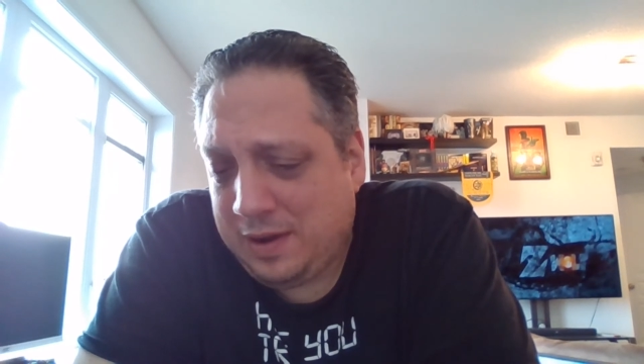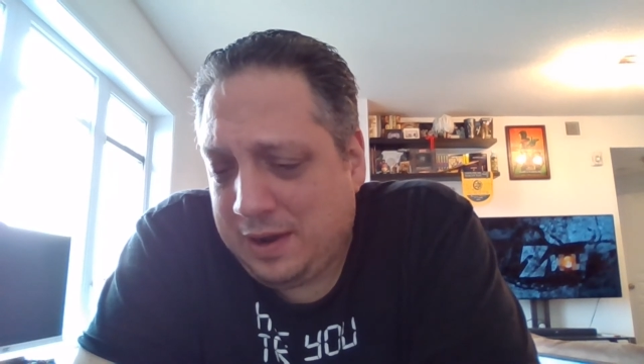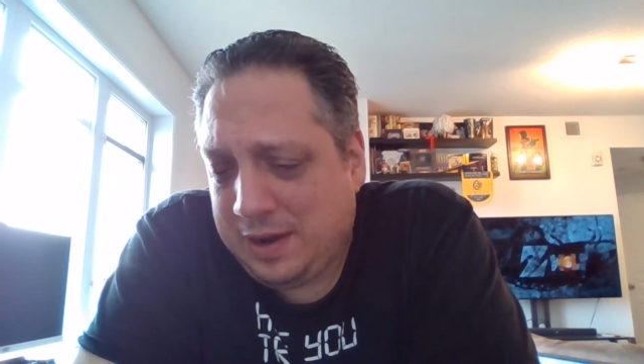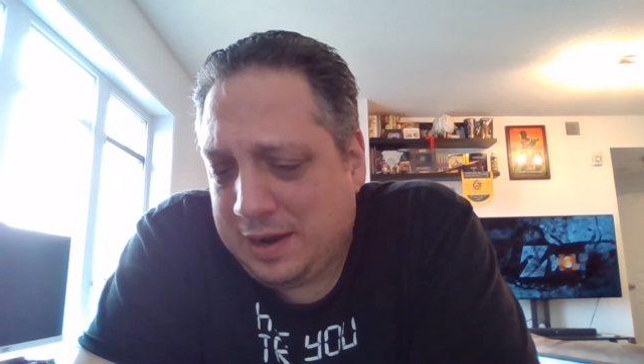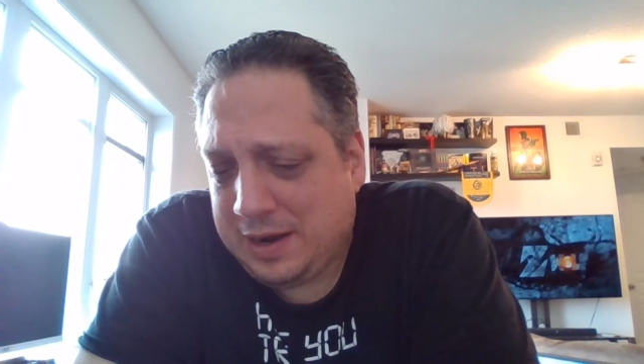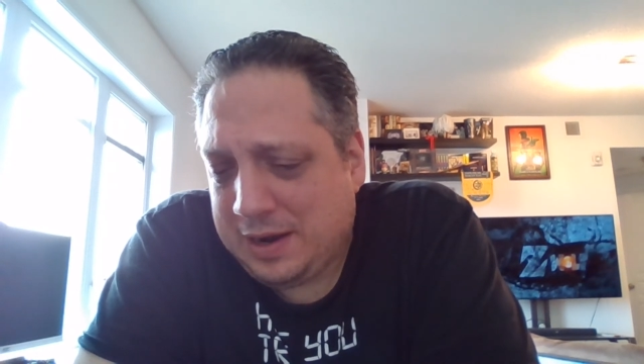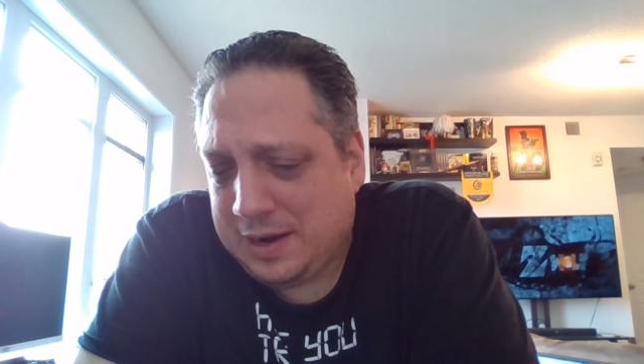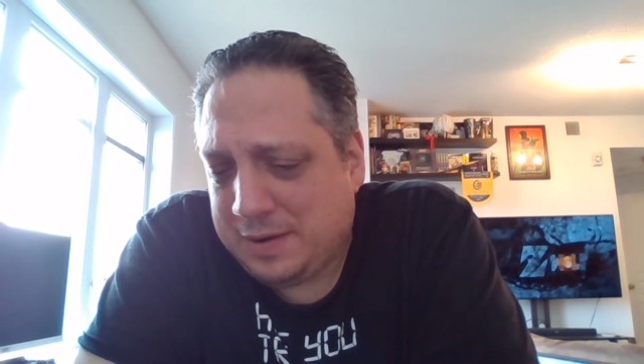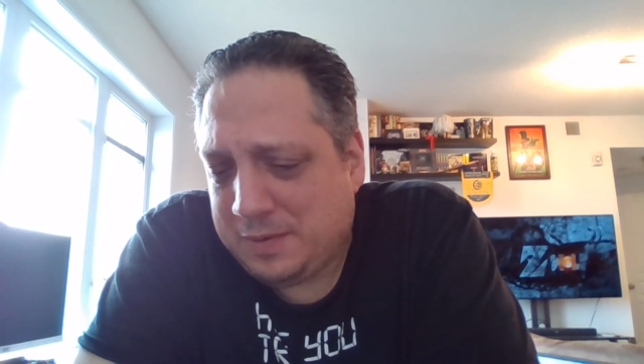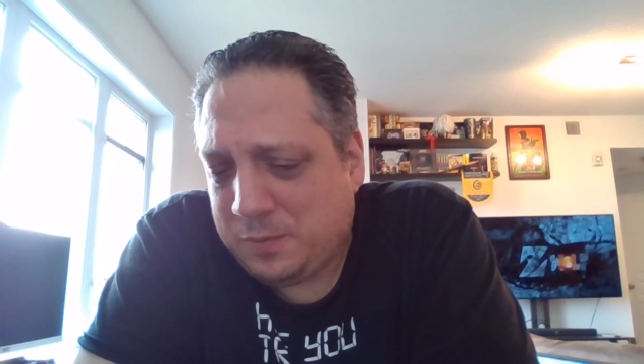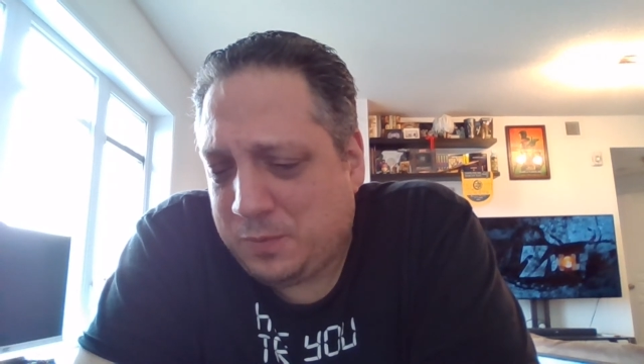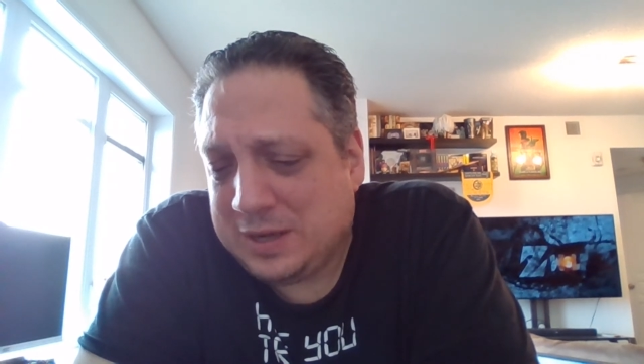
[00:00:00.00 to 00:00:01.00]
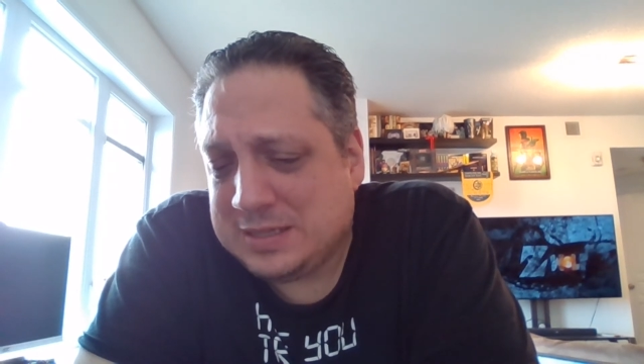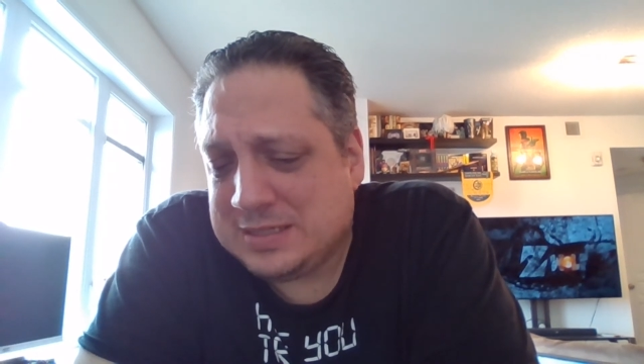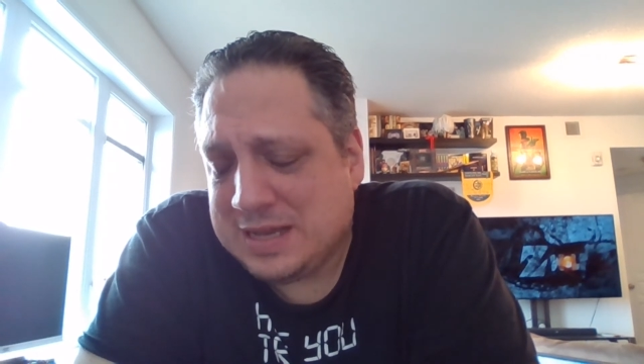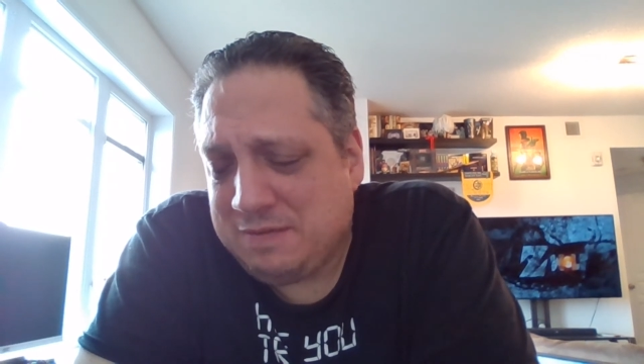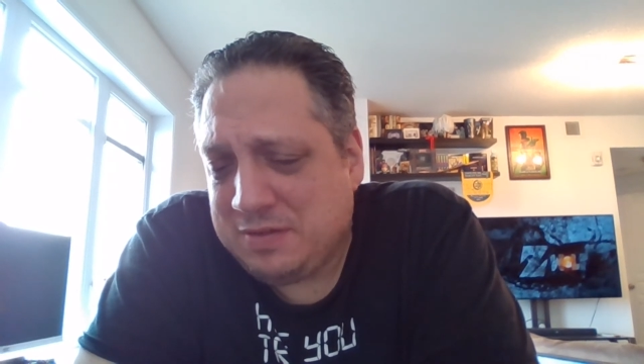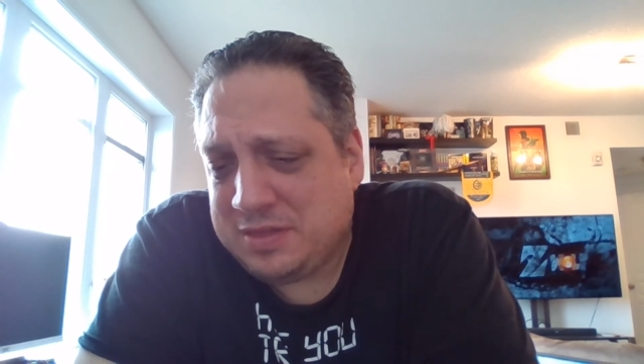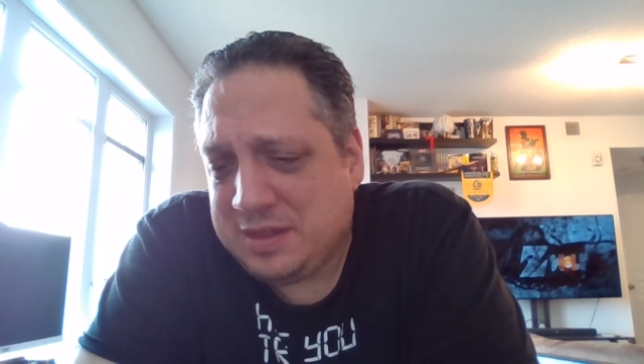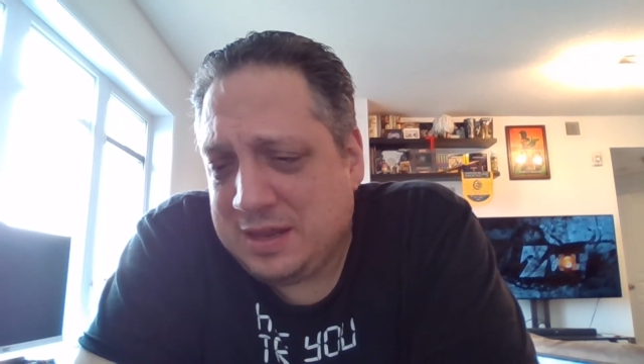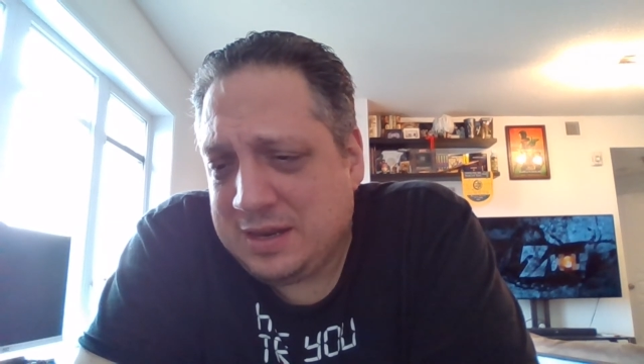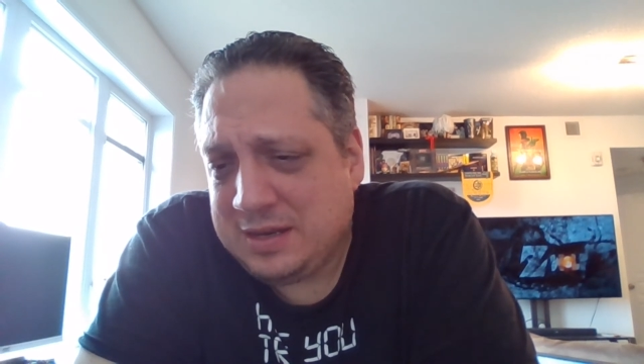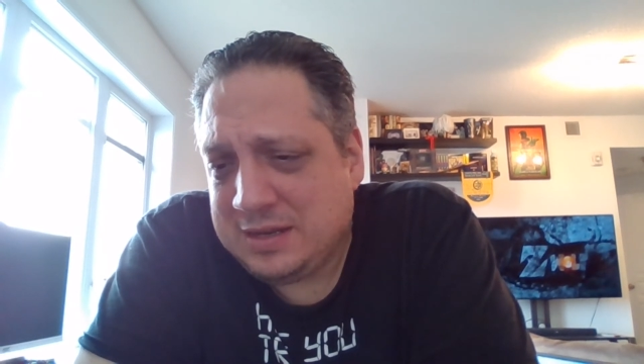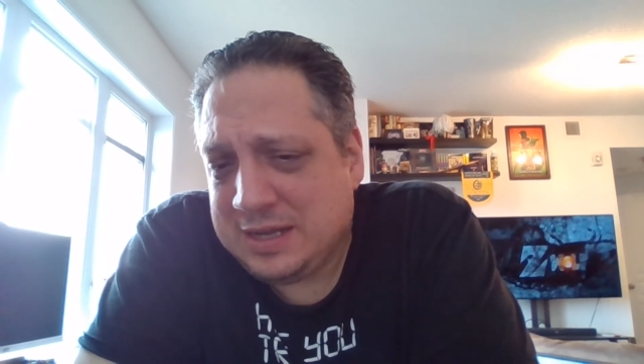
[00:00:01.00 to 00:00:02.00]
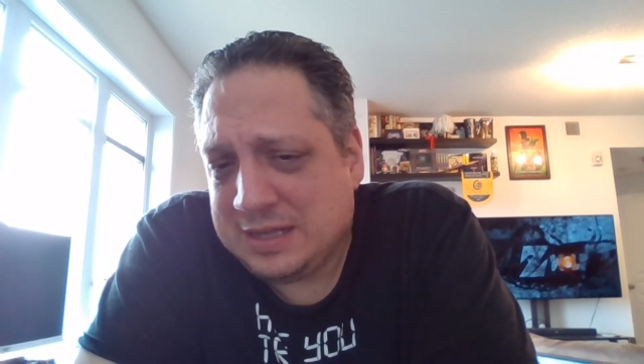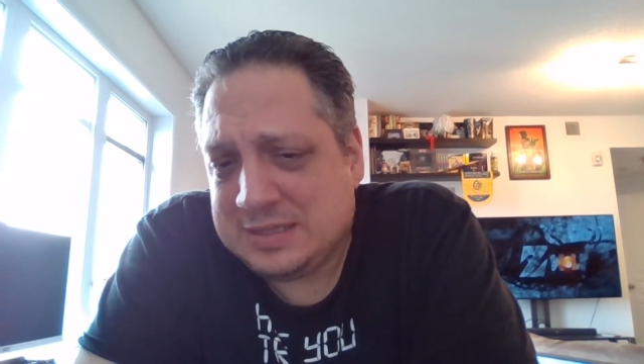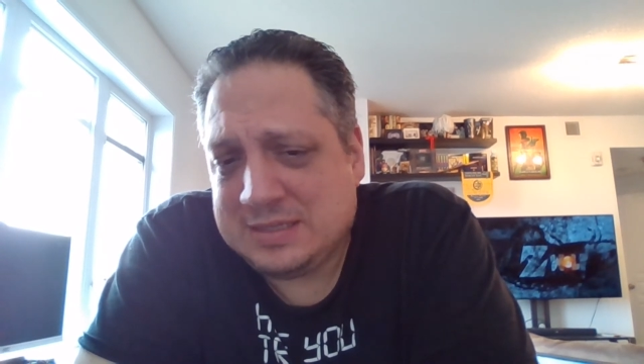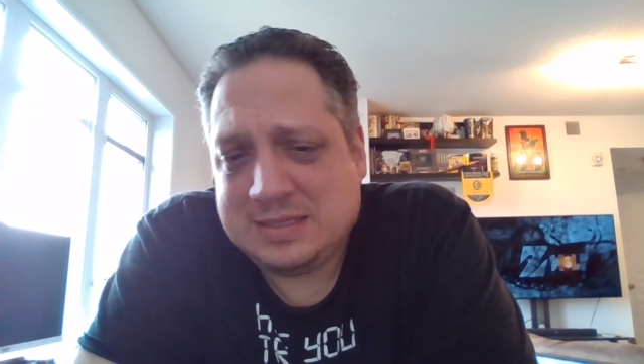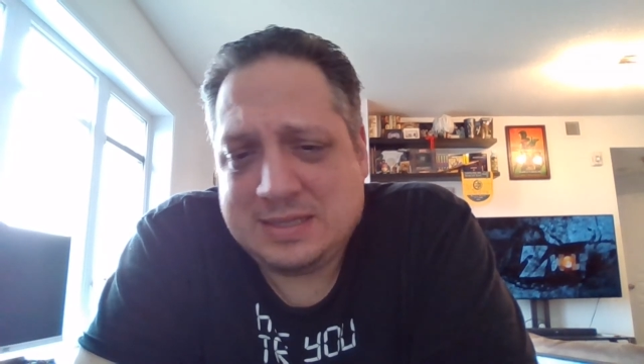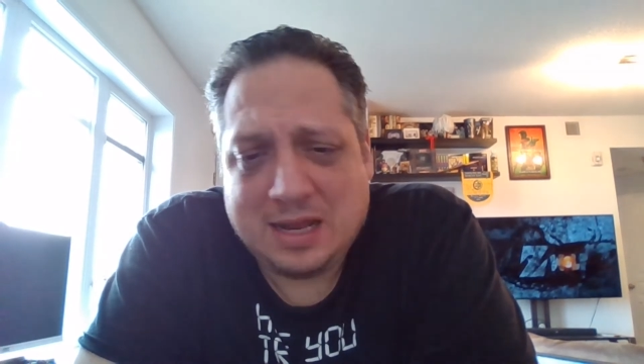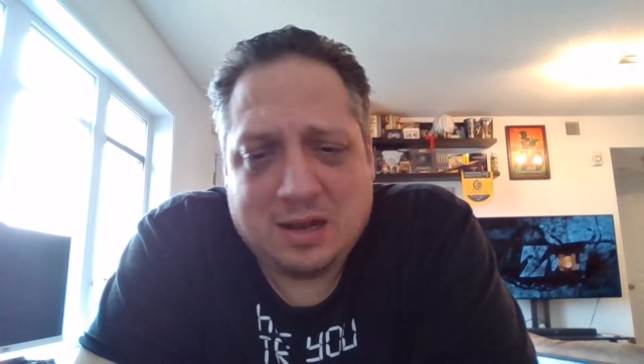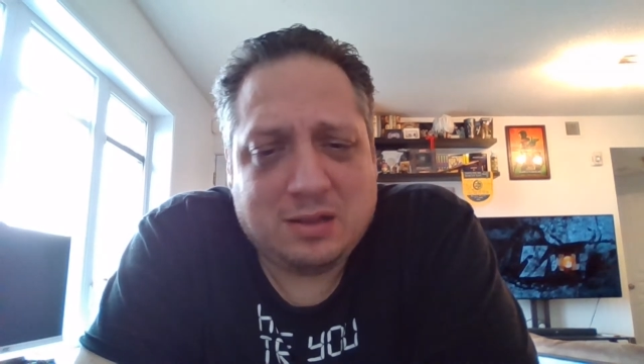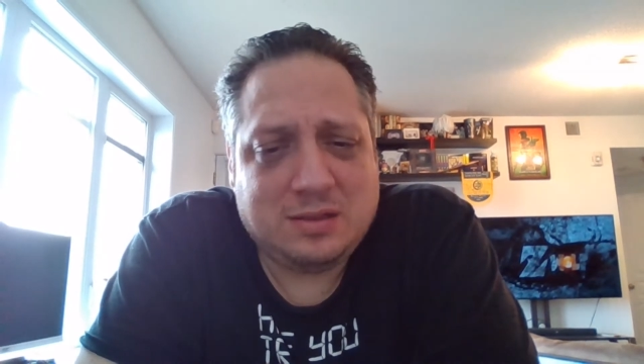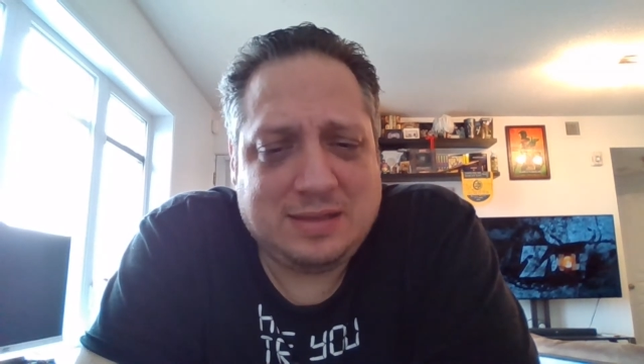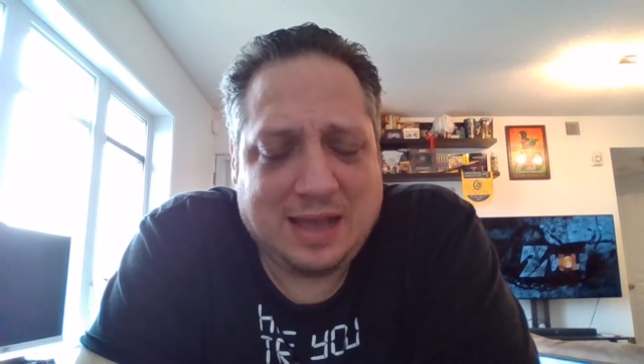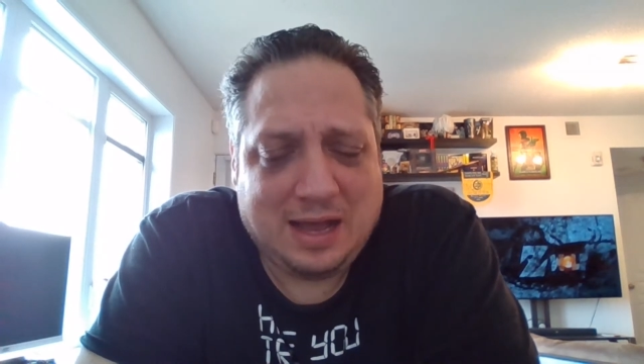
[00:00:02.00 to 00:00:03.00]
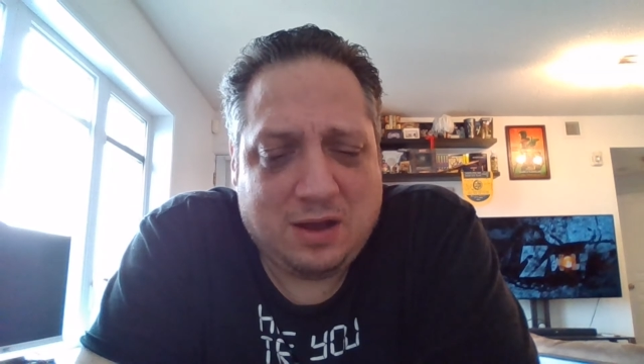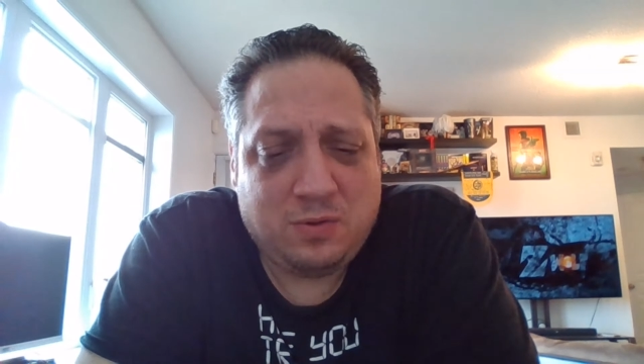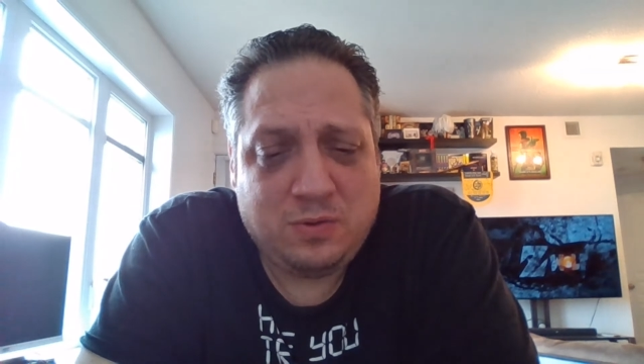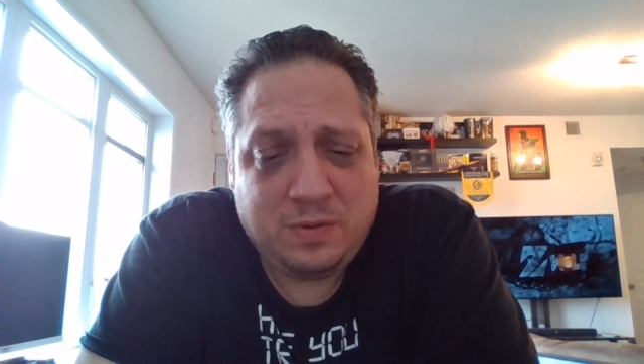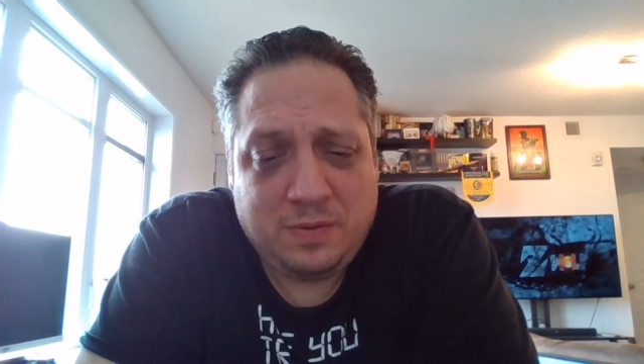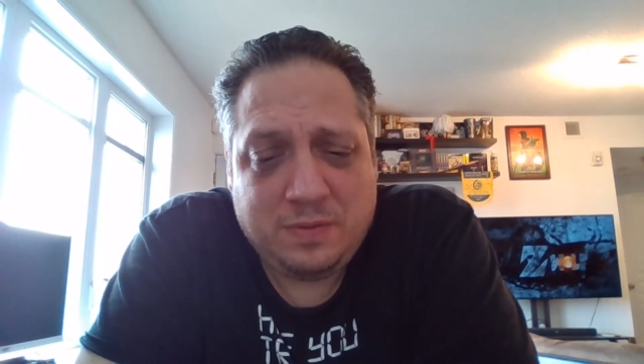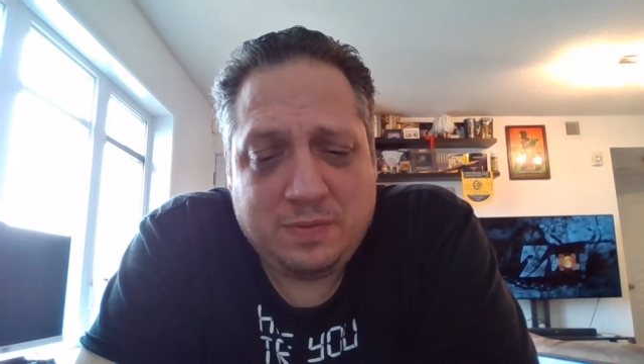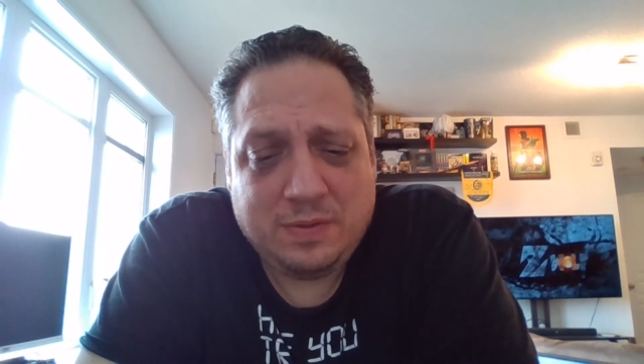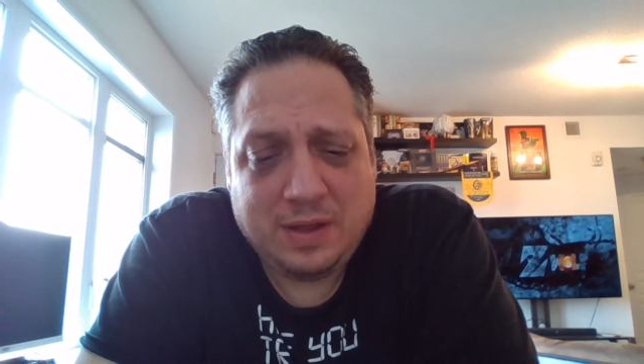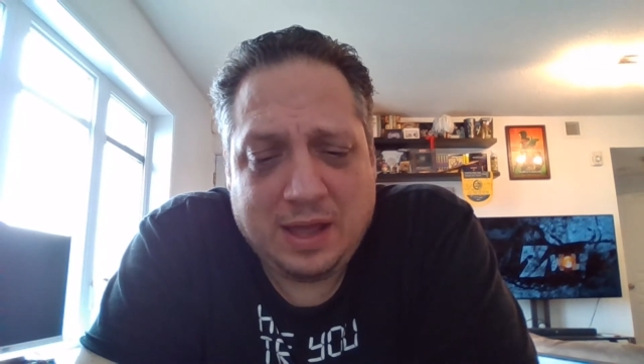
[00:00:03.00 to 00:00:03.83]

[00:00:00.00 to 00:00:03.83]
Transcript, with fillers: uh, once everything gets settled down